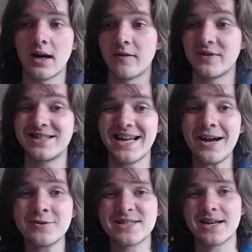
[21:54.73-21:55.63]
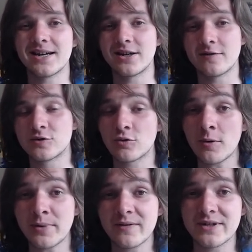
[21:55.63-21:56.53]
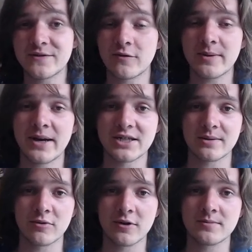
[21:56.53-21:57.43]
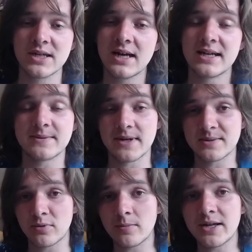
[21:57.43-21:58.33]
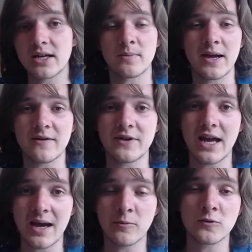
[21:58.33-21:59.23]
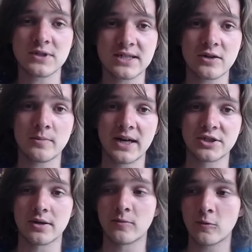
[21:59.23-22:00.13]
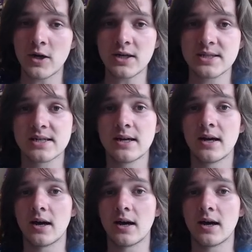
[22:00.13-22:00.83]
The downside of dropping these free Magic Brooms is that it's probably going to make the Emerald Steel matchup worse.